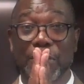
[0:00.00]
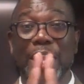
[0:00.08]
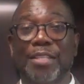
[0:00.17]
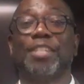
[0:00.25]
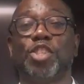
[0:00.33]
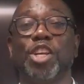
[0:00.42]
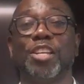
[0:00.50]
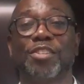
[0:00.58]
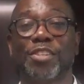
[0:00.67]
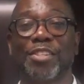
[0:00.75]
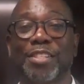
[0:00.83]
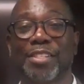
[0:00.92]
to
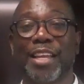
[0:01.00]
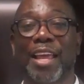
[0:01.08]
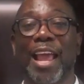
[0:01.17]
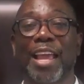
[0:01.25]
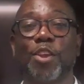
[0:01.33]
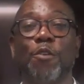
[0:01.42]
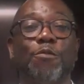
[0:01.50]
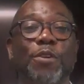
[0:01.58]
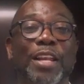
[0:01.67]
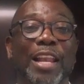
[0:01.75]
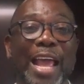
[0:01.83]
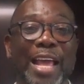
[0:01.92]
Jesus and said, hey, your
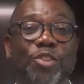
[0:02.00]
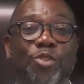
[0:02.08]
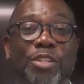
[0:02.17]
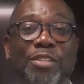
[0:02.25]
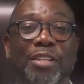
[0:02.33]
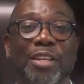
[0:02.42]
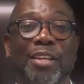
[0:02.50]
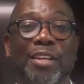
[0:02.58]
friend Lazarus